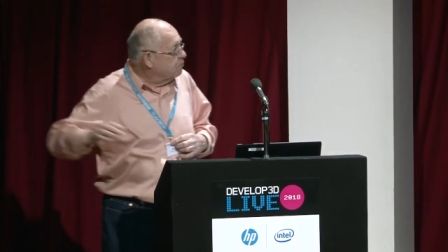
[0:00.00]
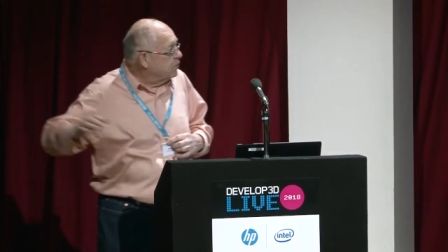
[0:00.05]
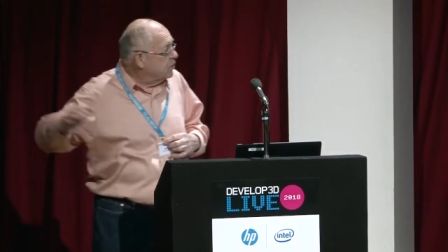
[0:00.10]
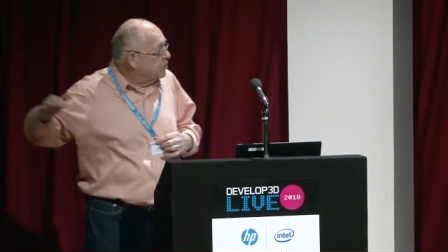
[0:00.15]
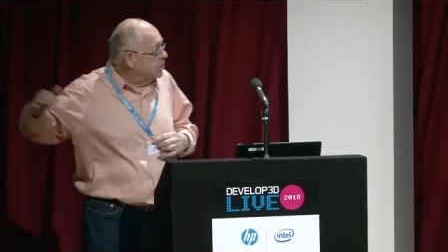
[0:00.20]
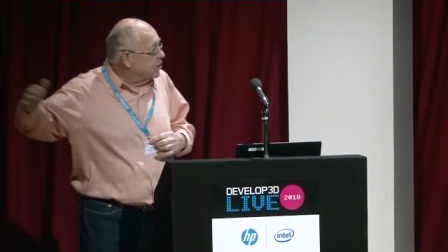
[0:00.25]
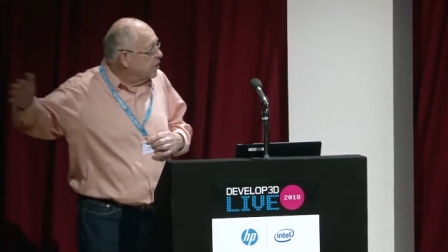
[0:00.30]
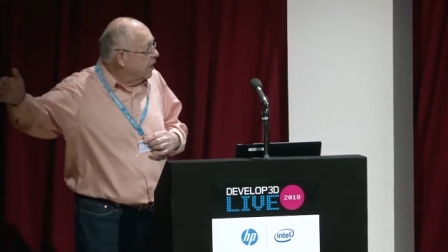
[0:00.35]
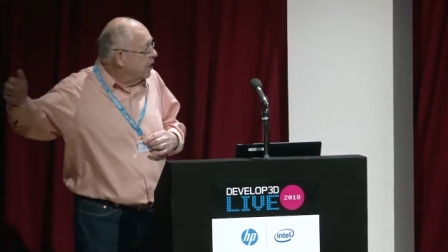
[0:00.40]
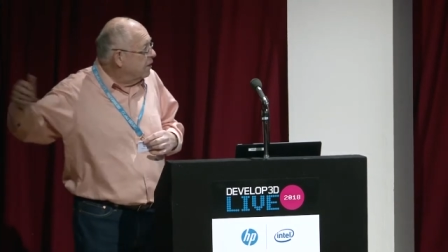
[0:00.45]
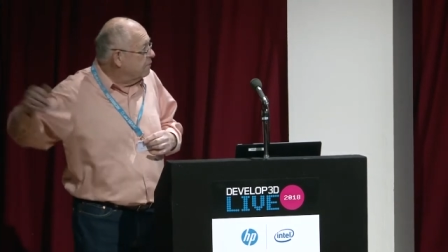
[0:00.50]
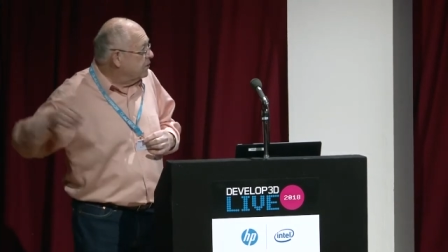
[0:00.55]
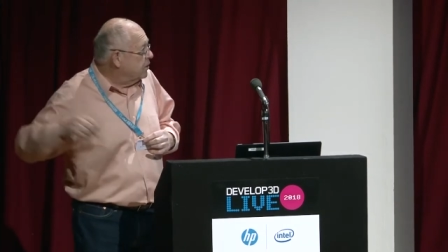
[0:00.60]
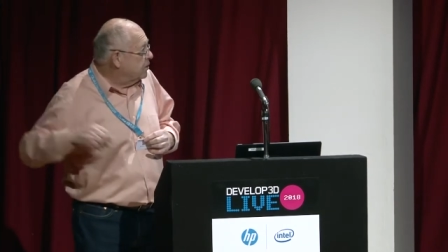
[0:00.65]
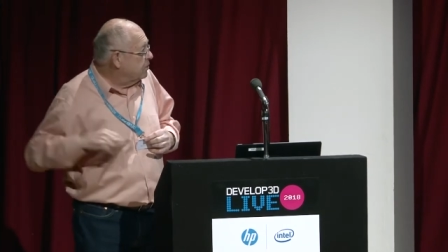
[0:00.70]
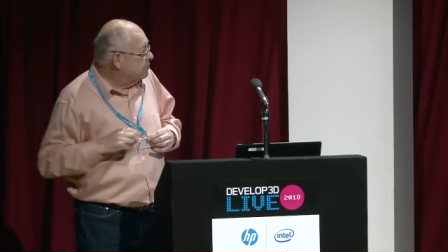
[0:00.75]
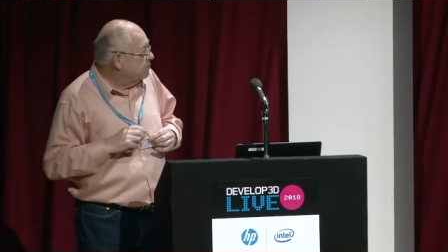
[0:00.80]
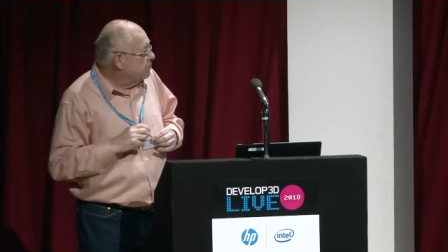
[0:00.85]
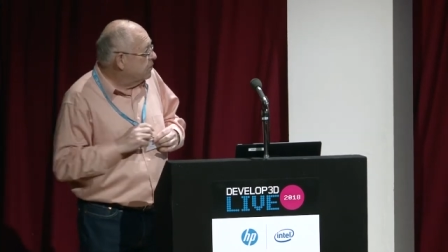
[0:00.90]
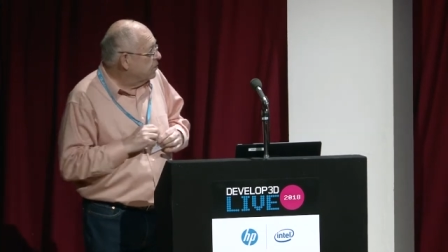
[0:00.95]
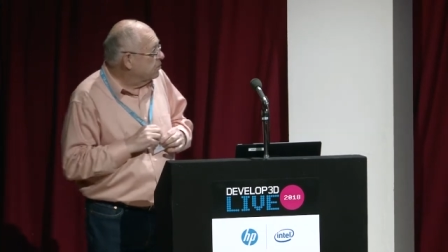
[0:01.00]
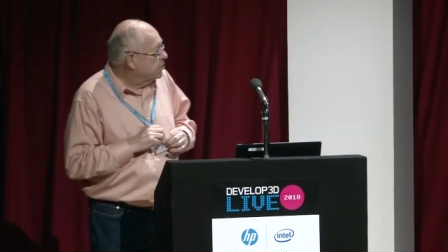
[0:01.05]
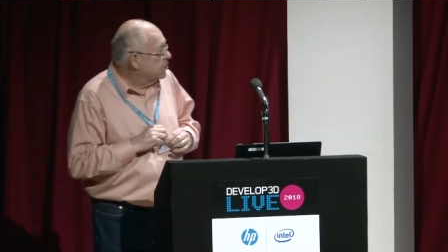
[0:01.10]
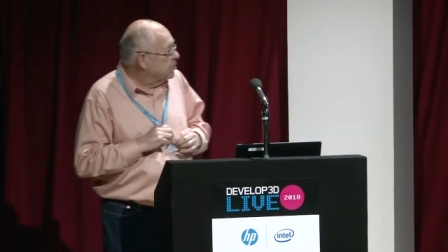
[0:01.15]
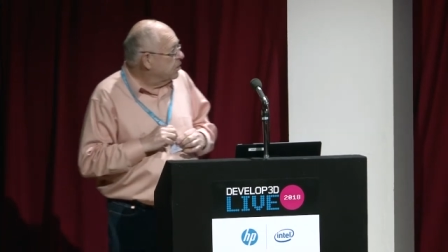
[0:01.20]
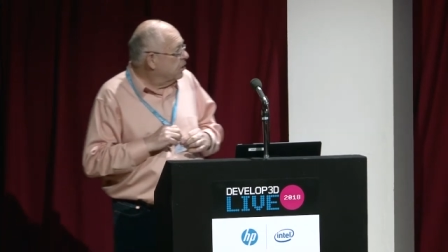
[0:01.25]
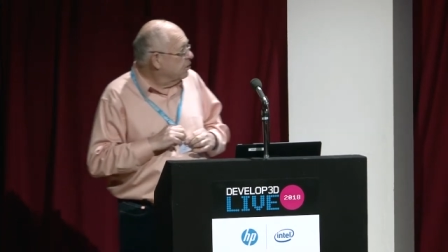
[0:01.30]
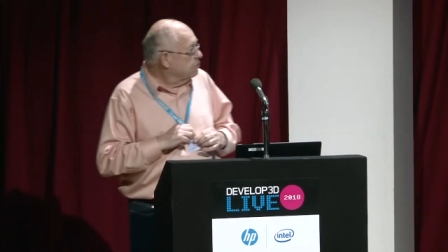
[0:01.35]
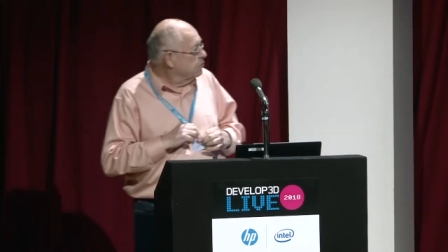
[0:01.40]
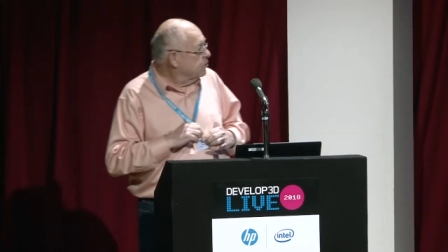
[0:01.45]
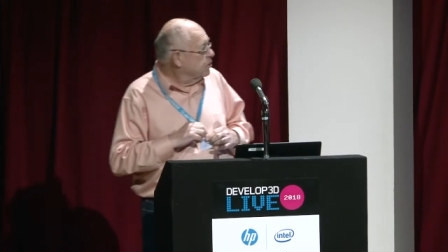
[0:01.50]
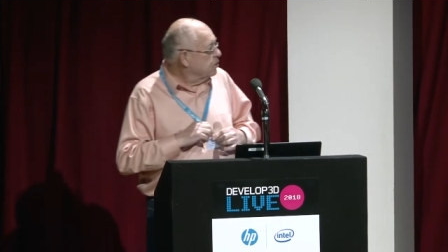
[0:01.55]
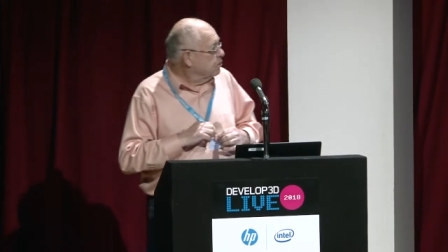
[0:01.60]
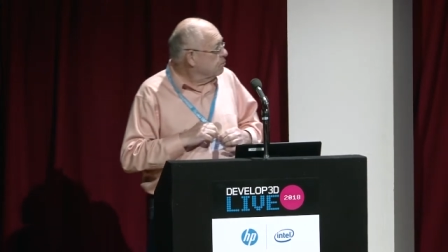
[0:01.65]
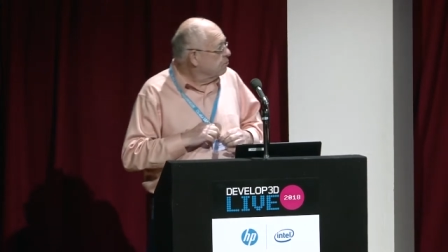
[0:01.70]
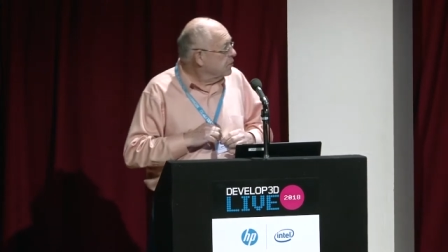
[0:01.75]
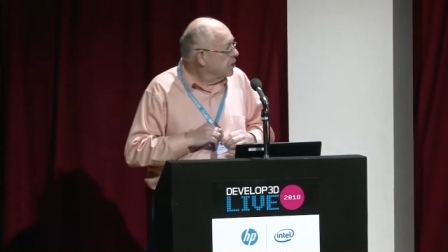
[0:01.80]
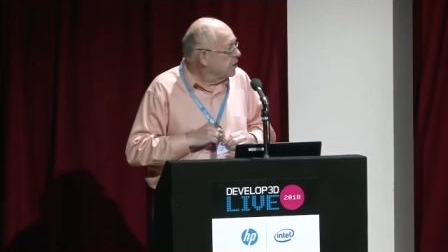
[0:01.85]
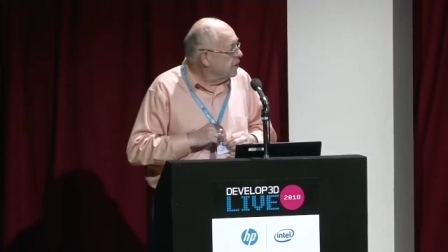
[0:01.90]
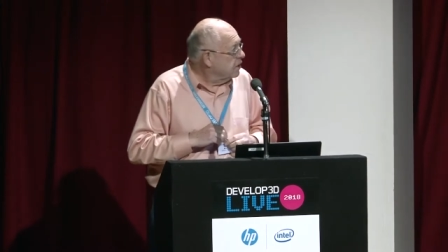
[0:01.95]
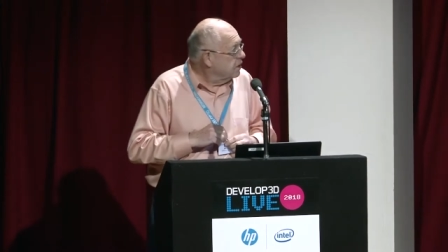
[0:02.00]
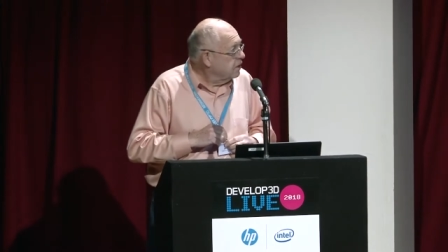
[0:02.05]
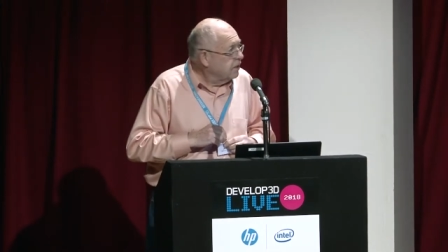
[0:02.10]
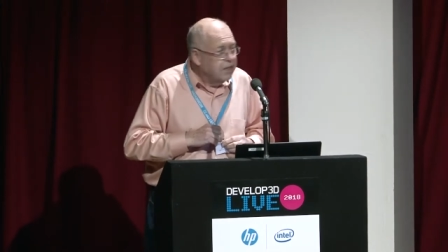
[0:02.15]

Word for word: want Kevin to throw stones at me.